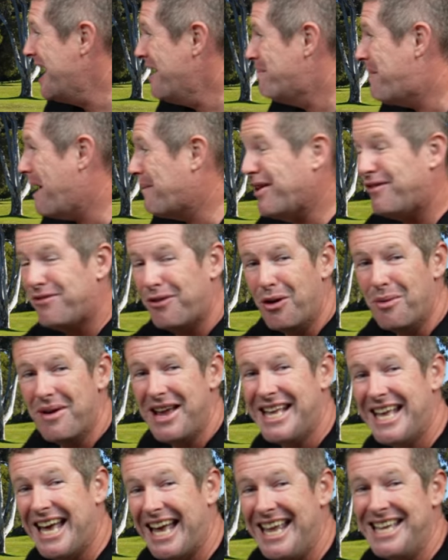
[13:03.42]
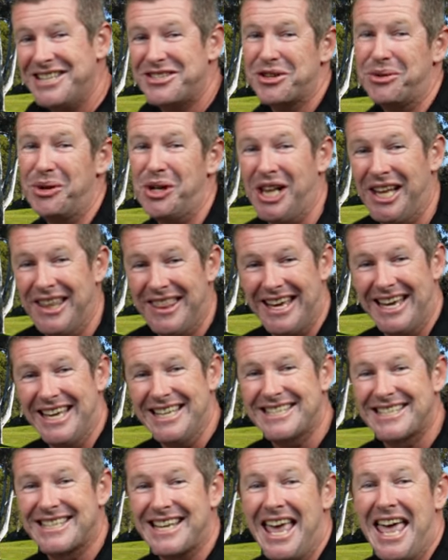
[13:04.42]
But before we get into all of
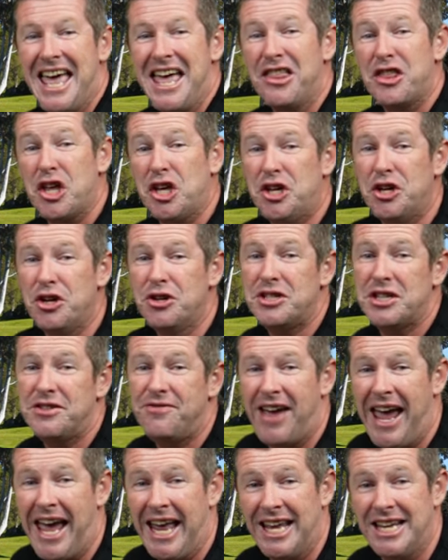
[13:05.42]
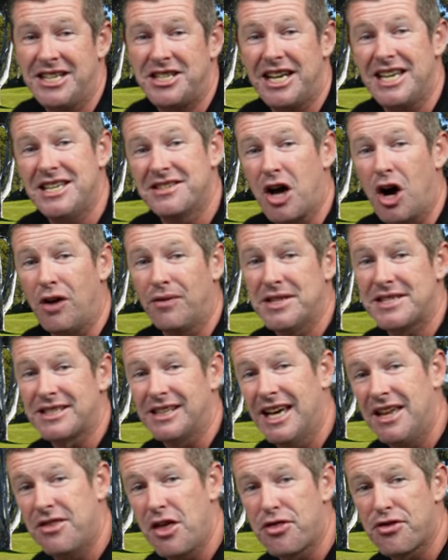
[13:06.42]
this, the huge advantage is
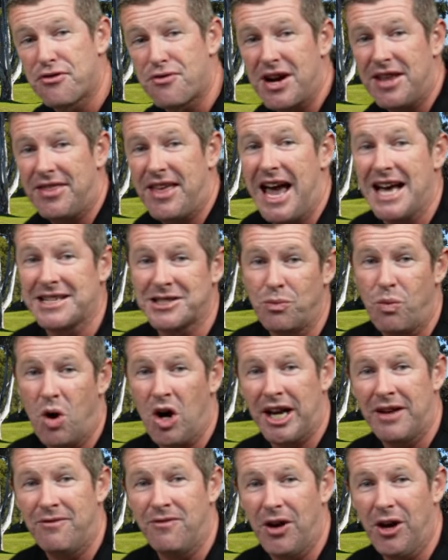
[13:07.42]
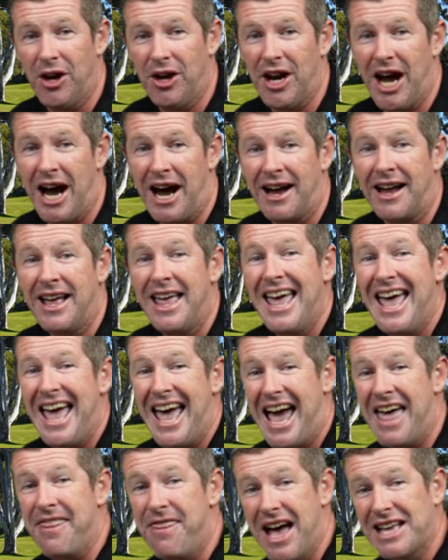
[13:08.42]
obviously the 3000 watt inverter.
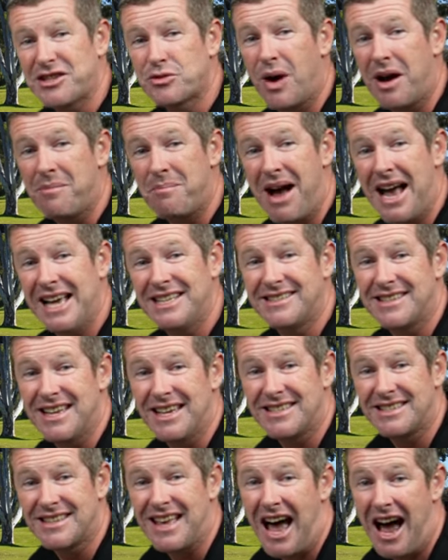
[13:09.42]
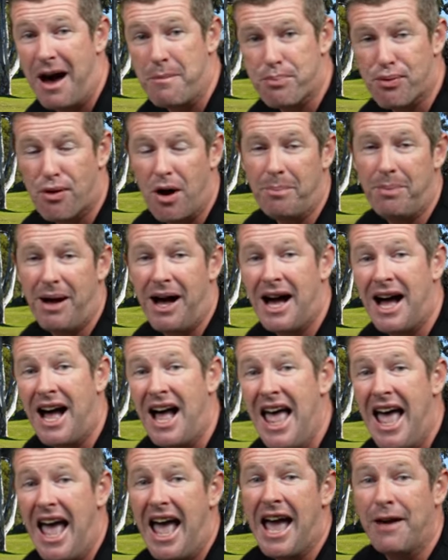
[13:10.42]
And that's what makes this a proper
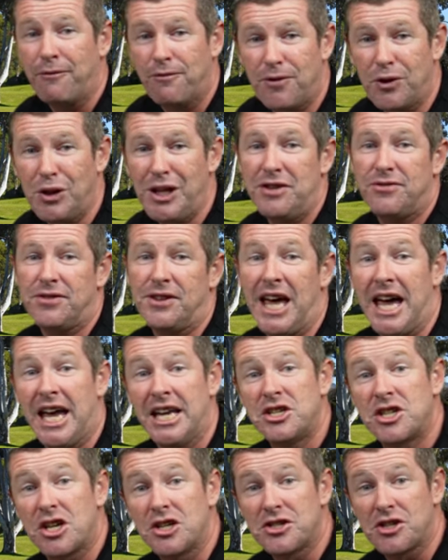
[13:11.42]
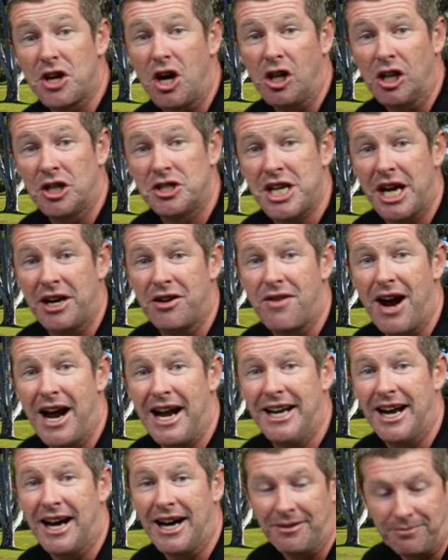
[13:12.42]
and fully fledged solar
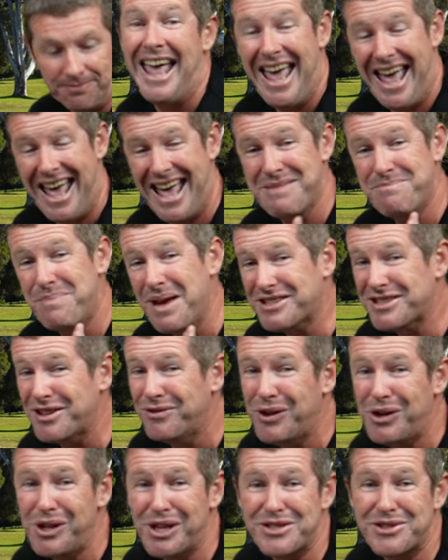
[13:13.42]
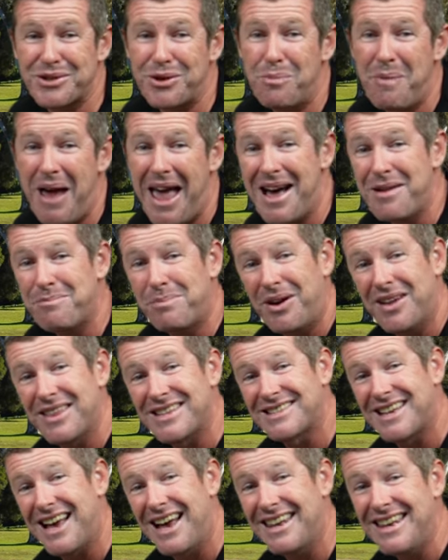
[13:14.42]
generator. And best of all, it's all powered by the
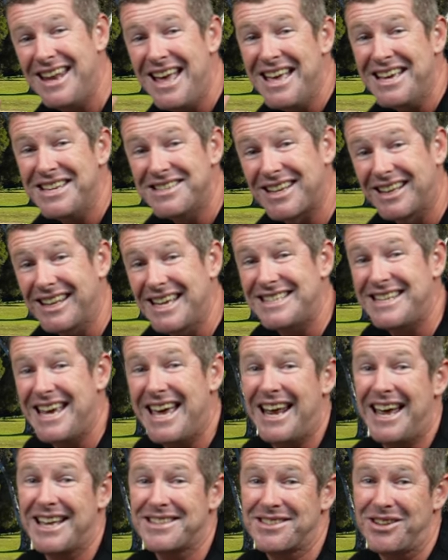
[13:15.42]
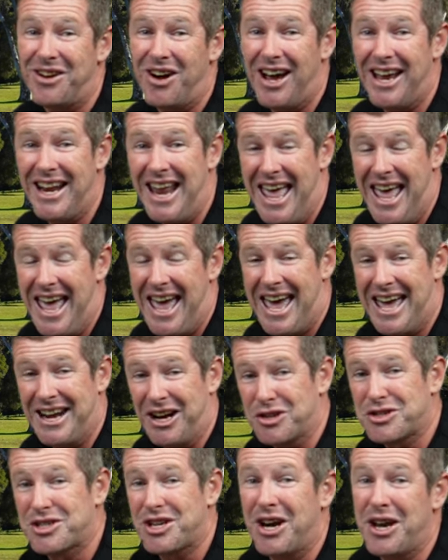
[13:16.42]
sun. So let's head outside and
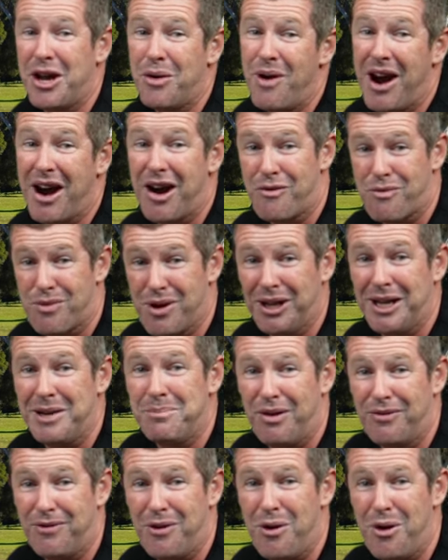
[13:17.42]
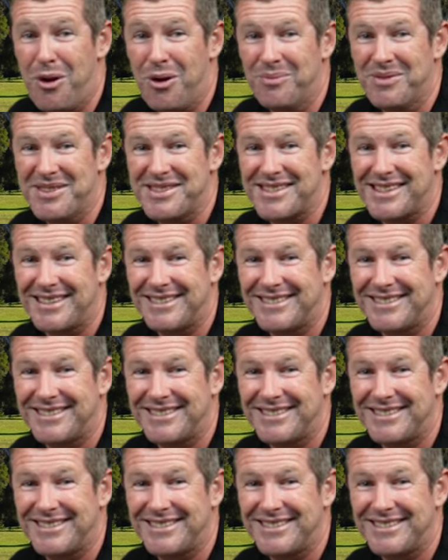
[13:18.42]
I'll show you where it really performs.